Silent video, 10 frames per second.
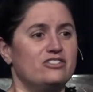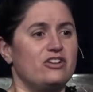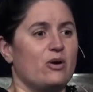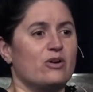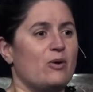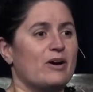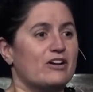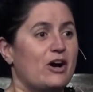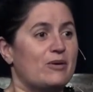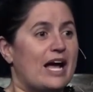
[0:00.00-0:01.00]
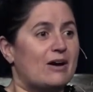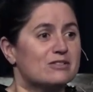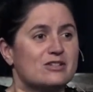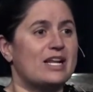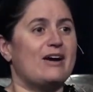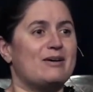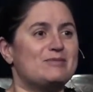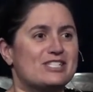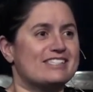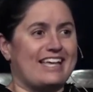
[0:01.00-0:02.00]
don't know where to go now. So now I'm
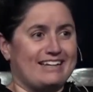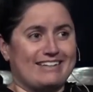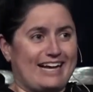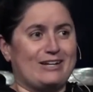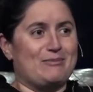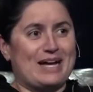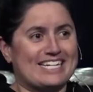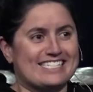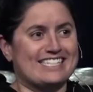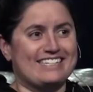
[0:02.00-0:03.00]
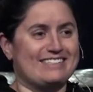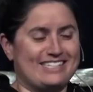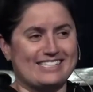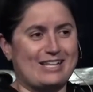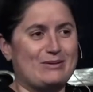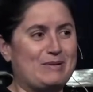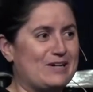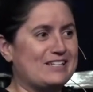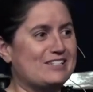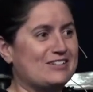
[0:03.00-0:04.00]
just like, I go back to the, this other part and I start